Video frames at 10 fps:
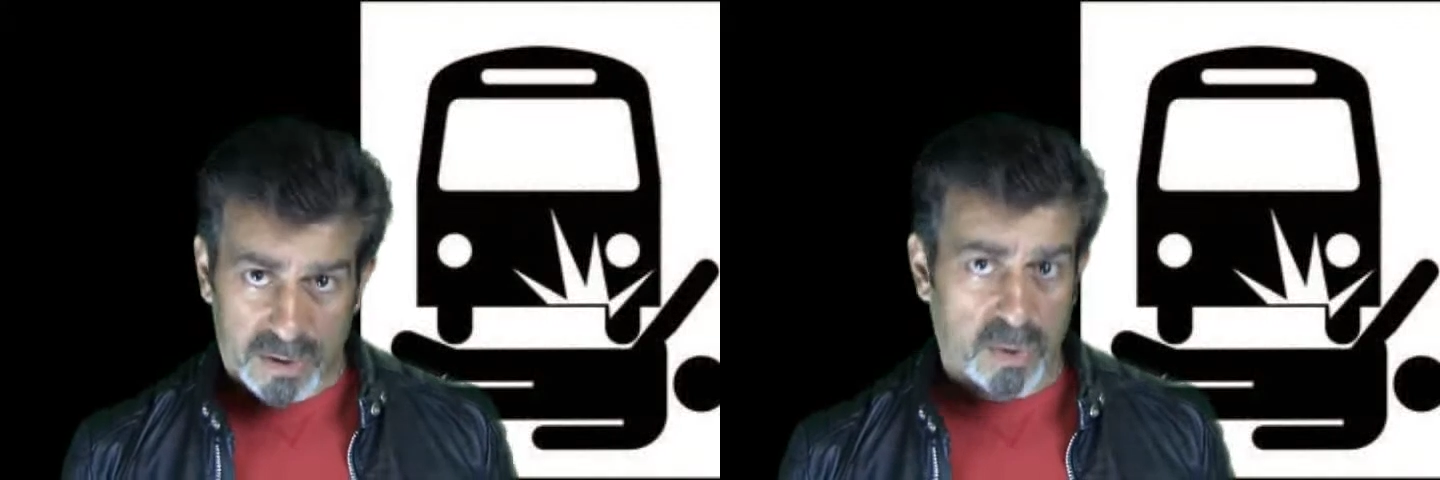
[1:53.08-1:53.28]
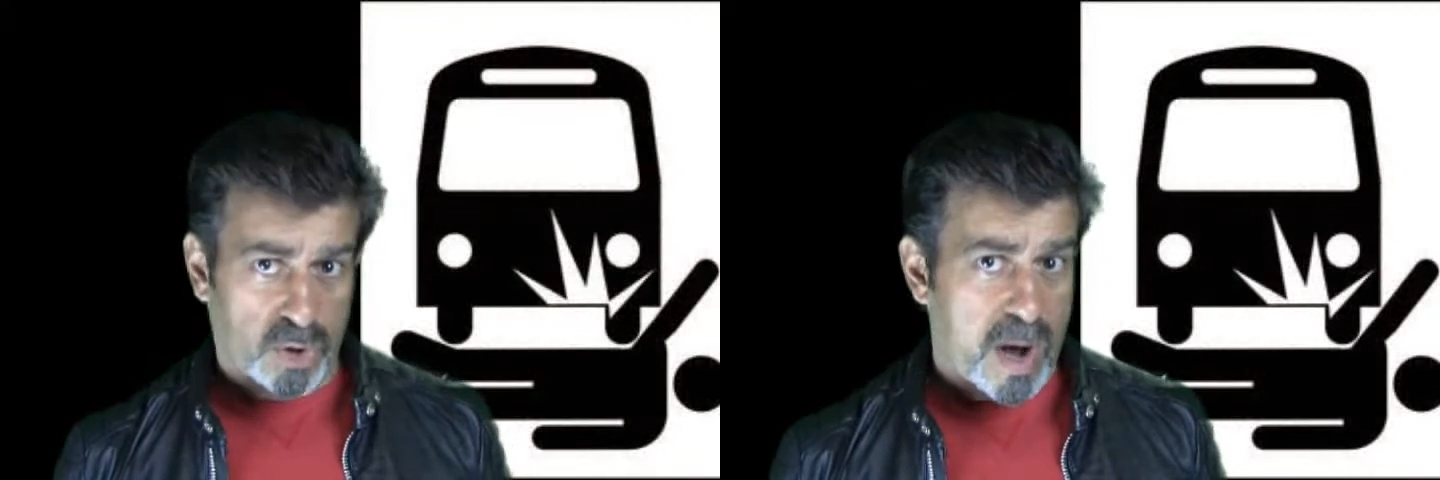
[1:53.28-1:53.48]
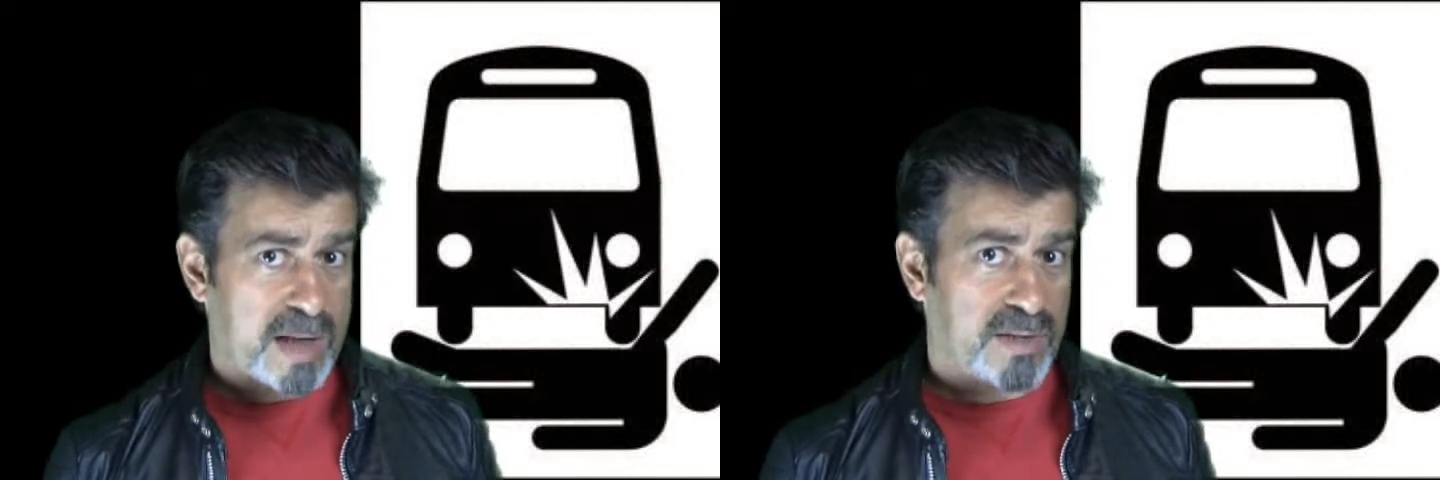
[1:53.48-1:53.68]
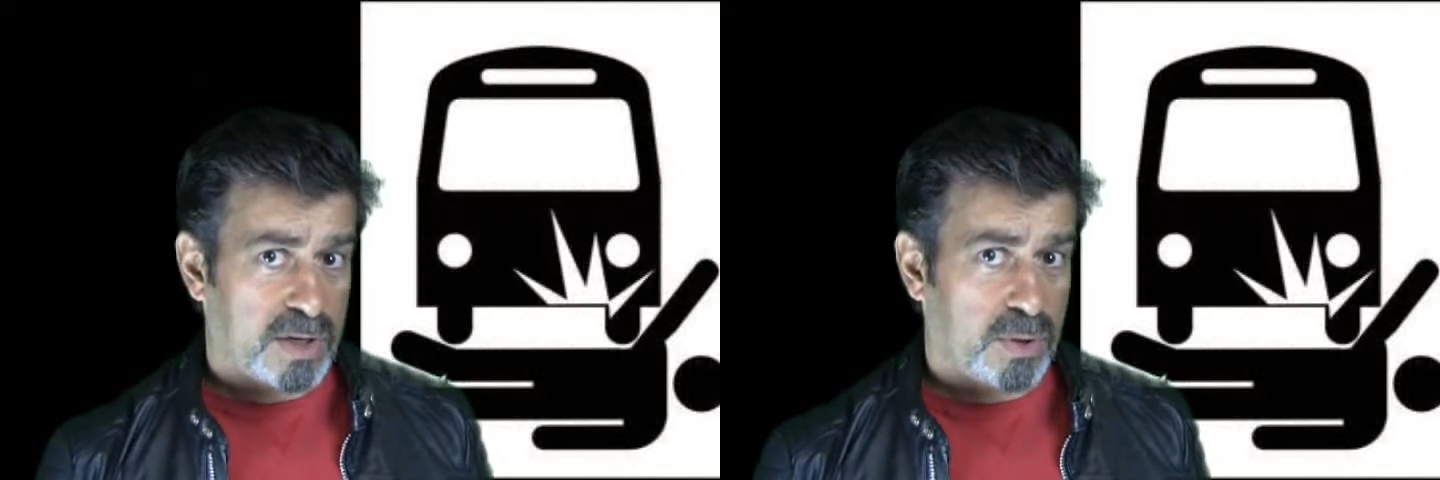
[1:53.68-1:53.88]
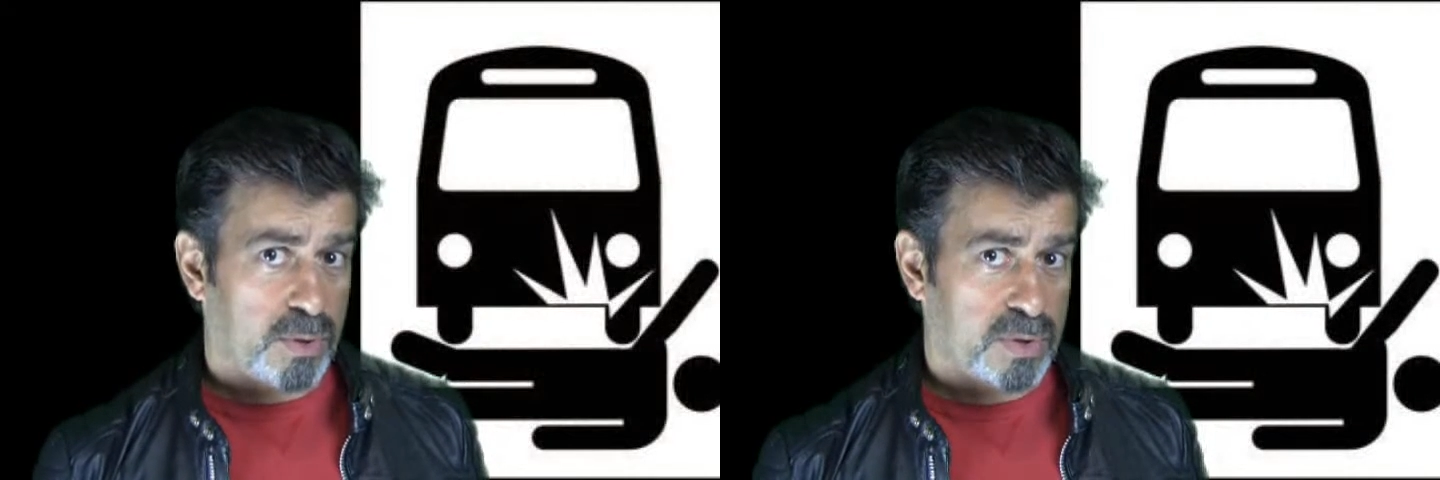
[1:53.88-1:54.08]
So
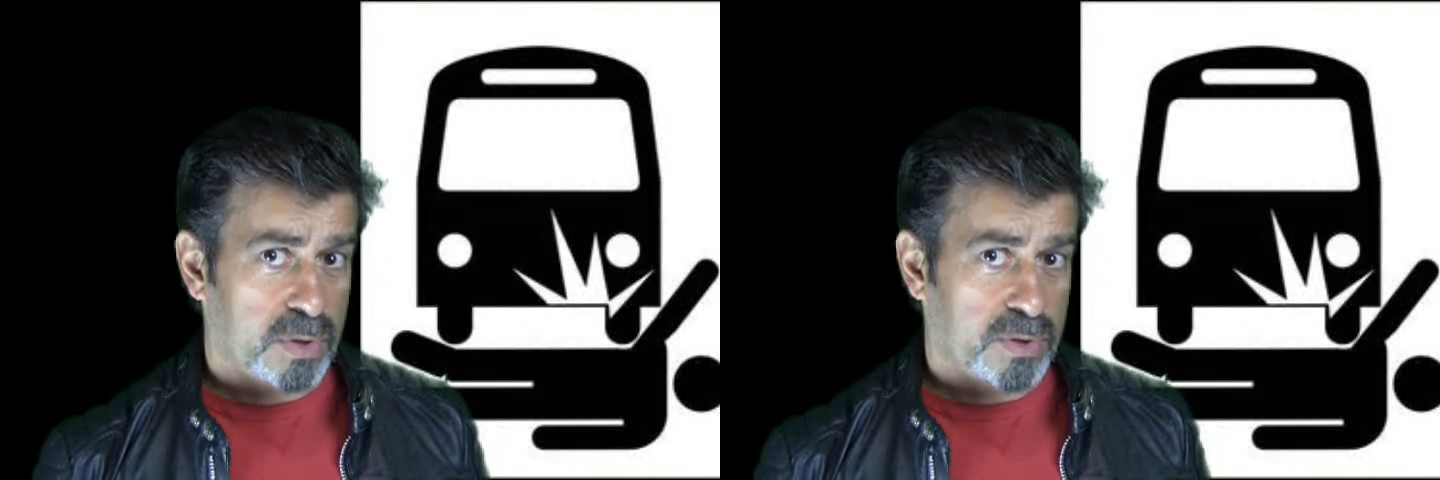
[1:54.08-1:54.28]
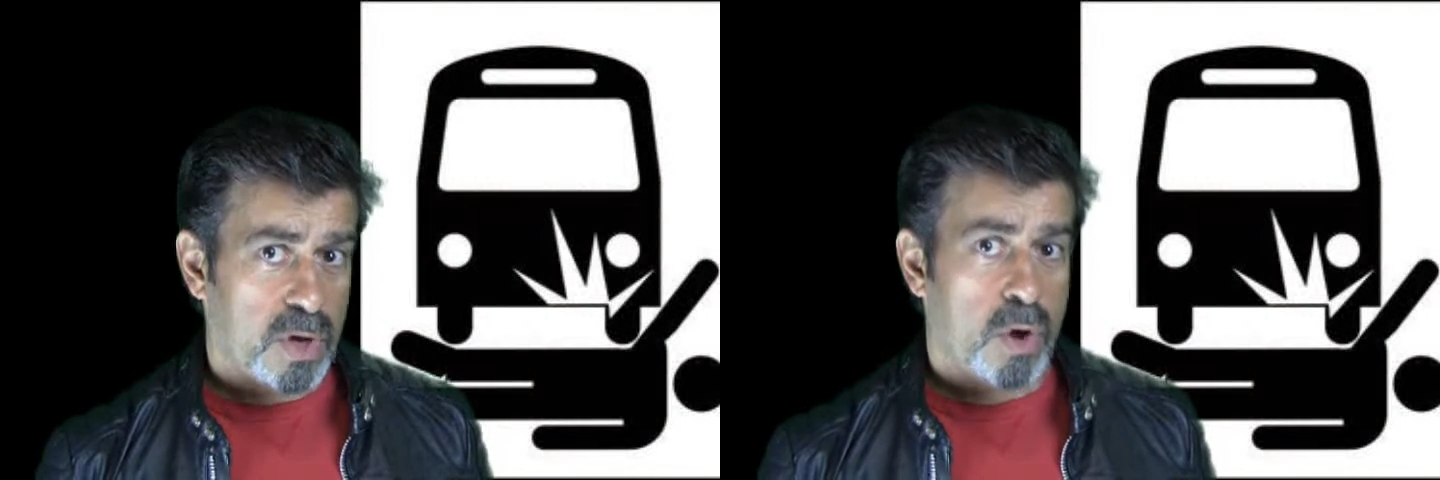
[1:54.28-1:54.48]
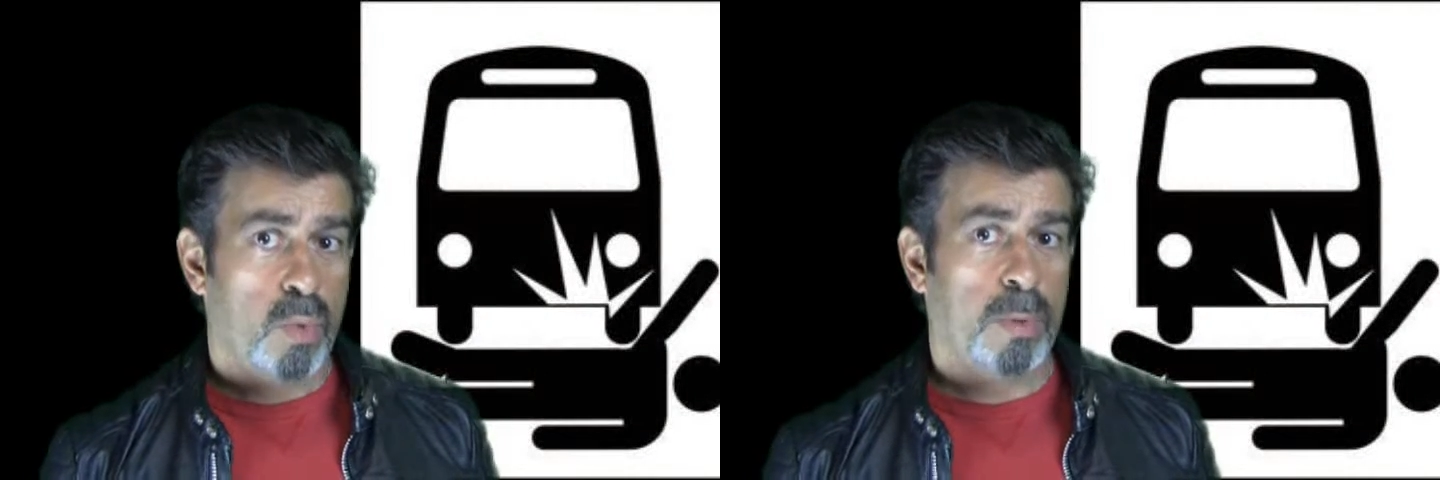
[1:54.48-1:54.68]
transit users